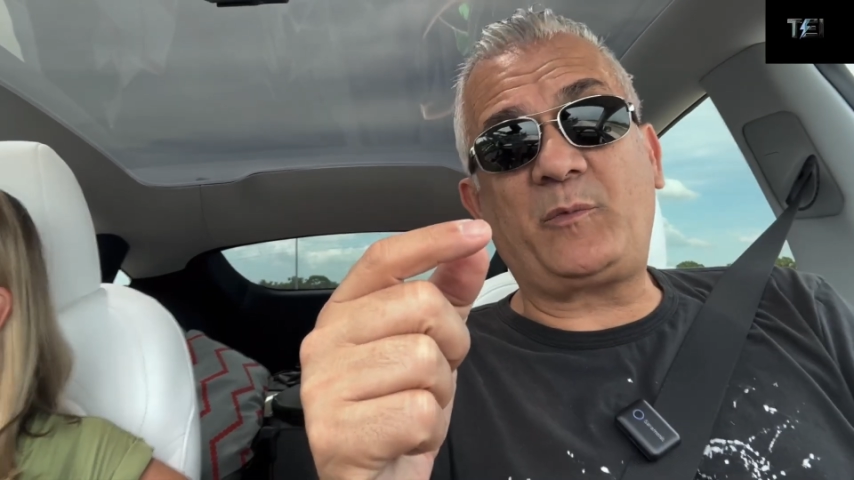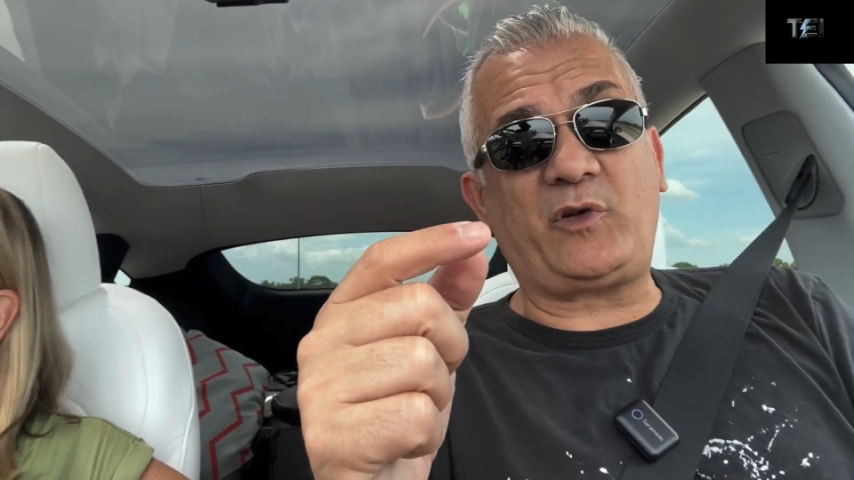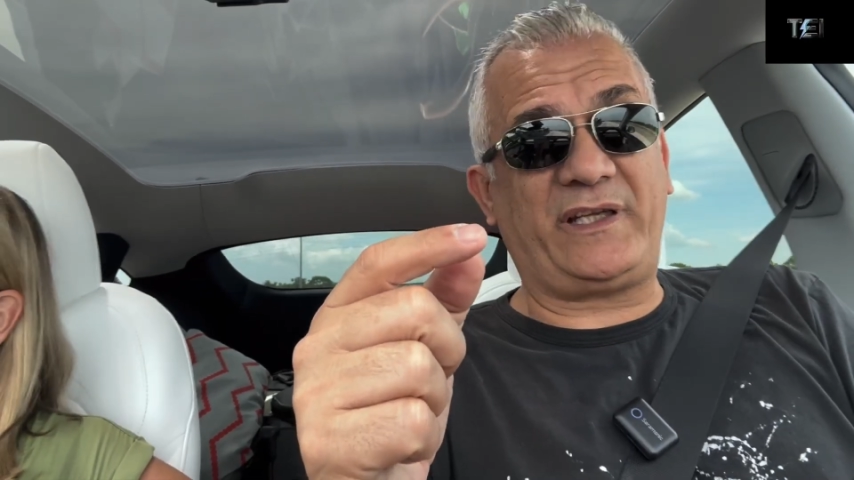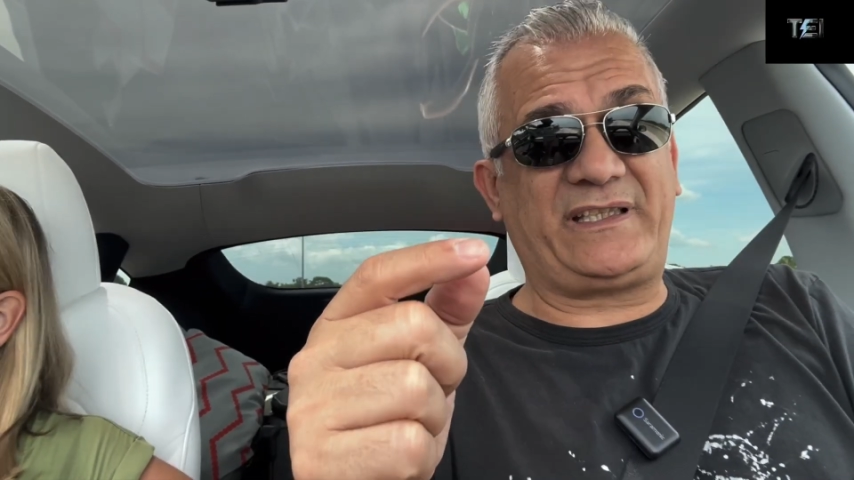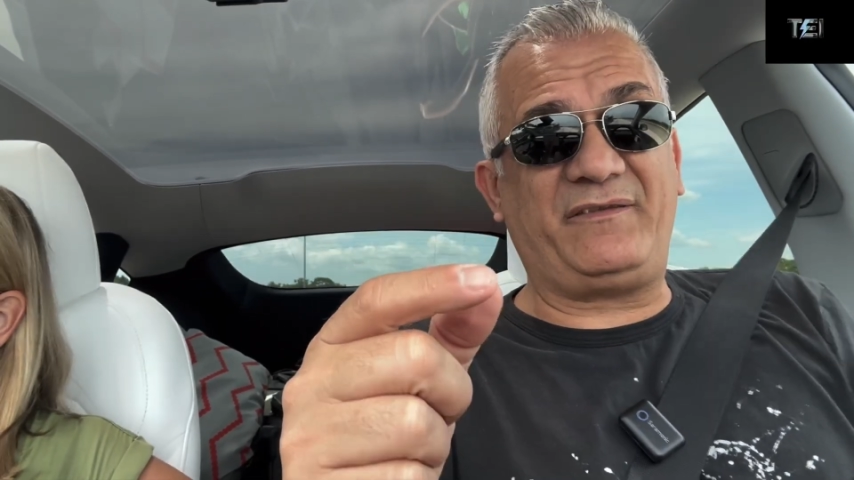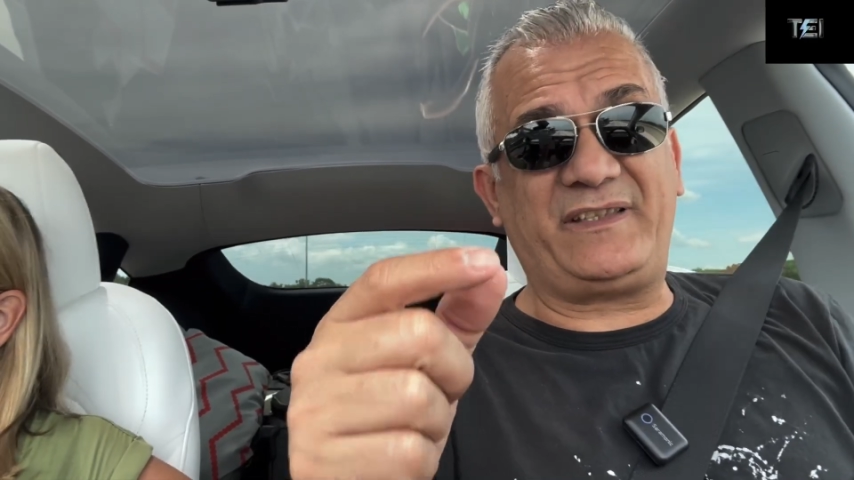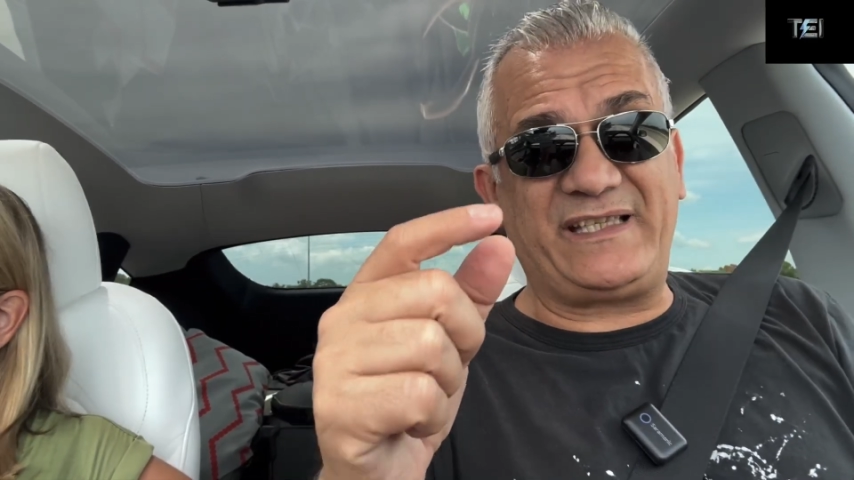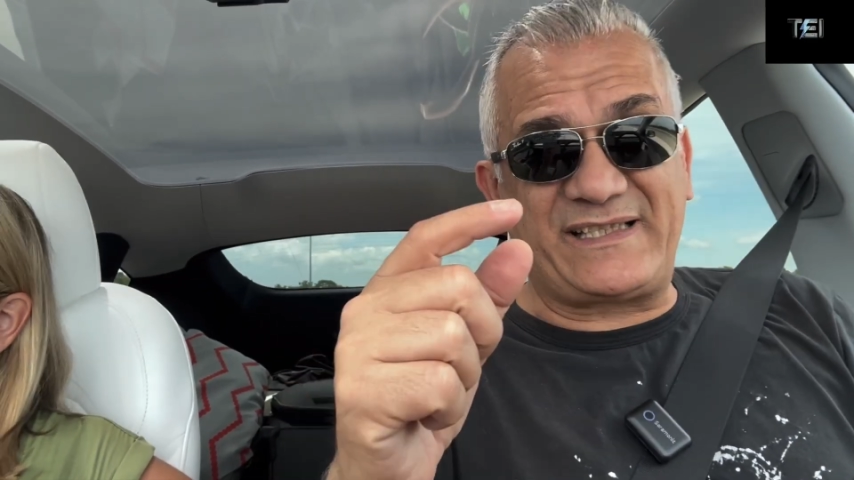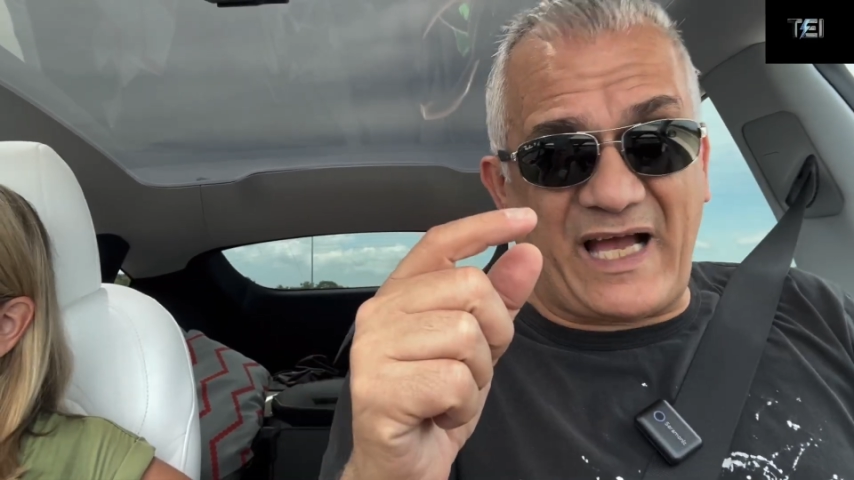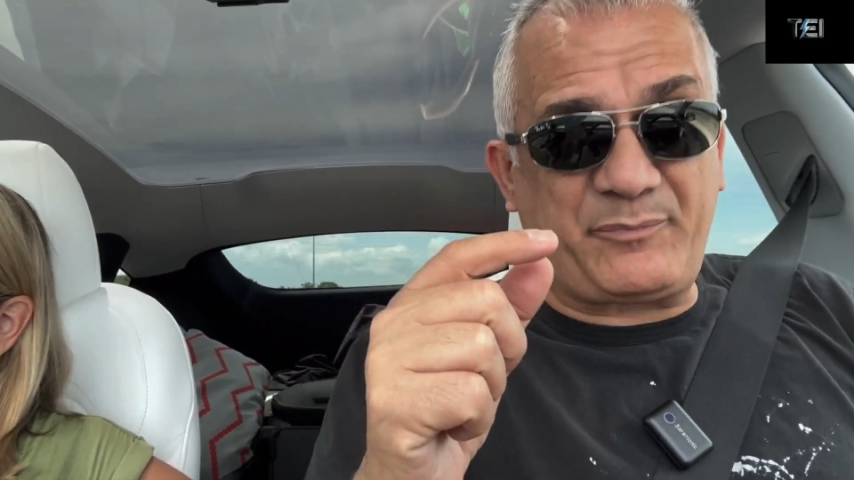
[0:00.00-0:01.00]
connectivity
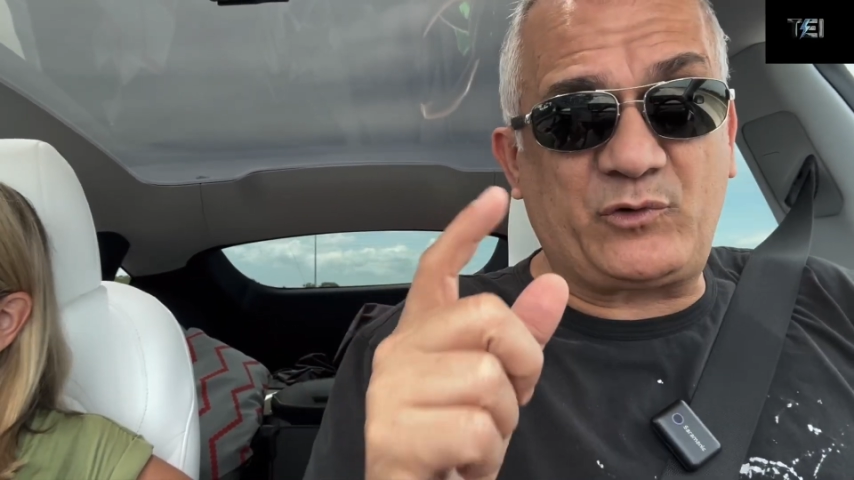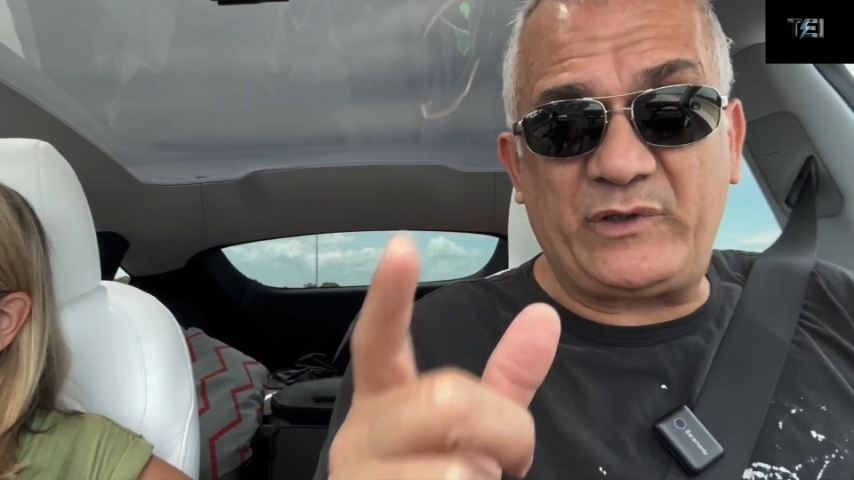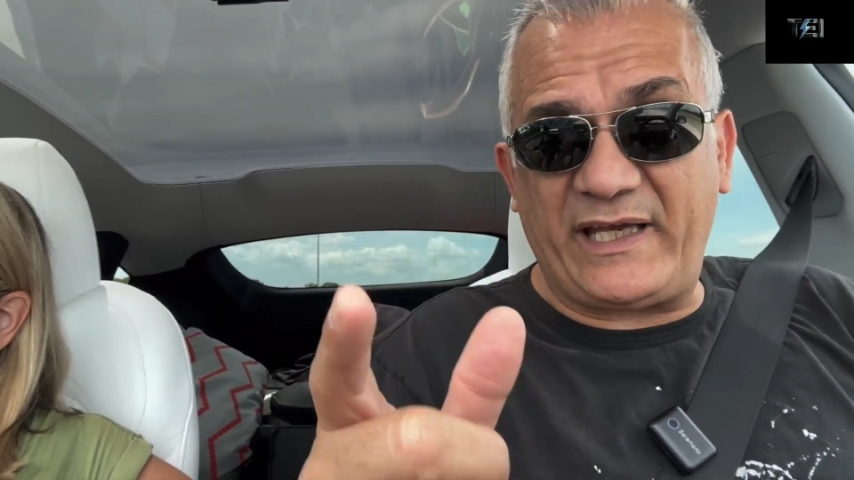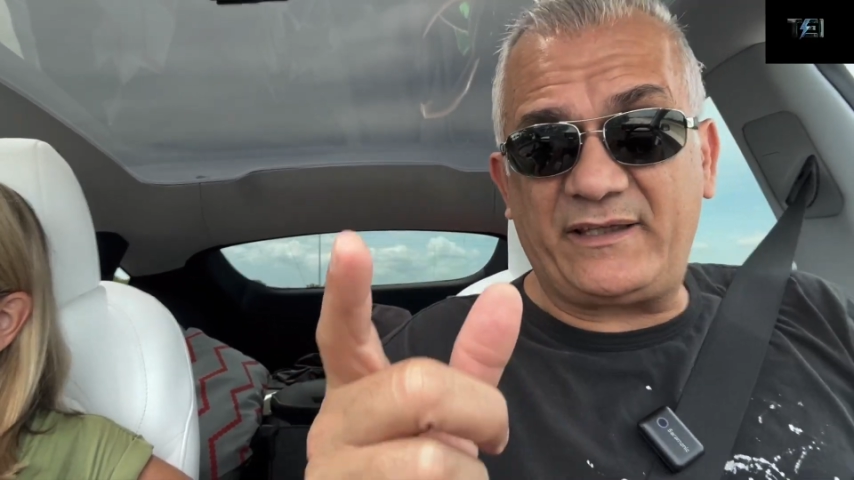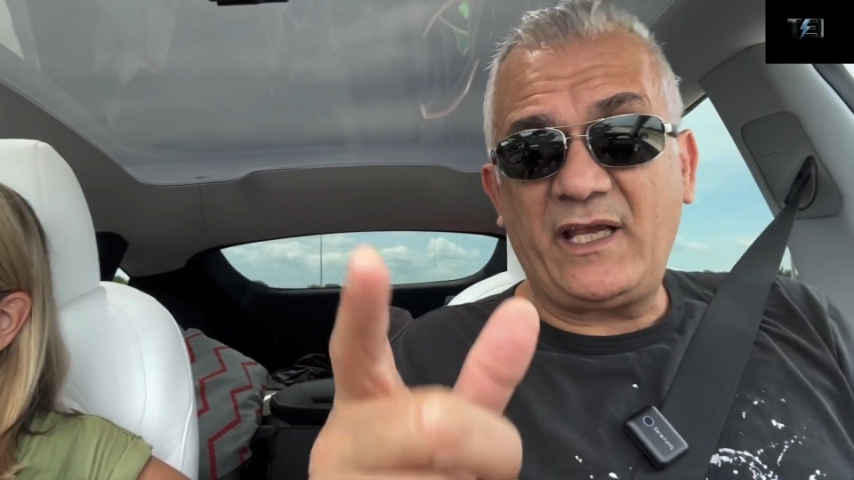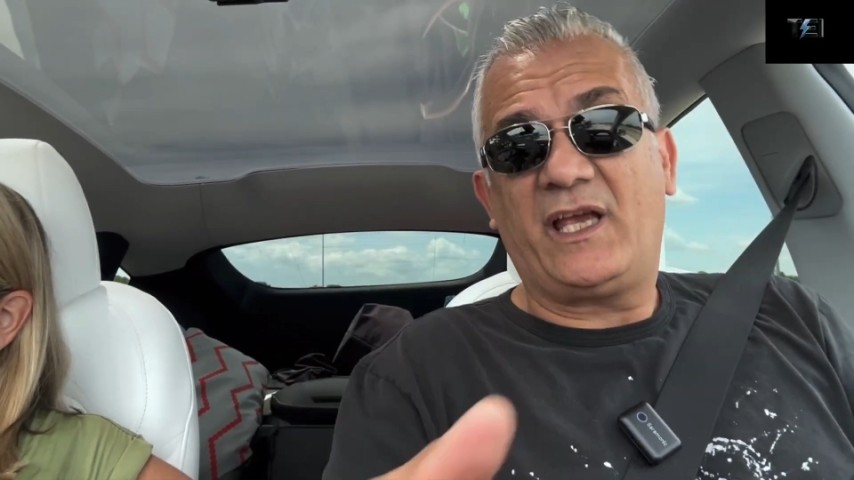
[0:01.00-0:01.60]
is up to date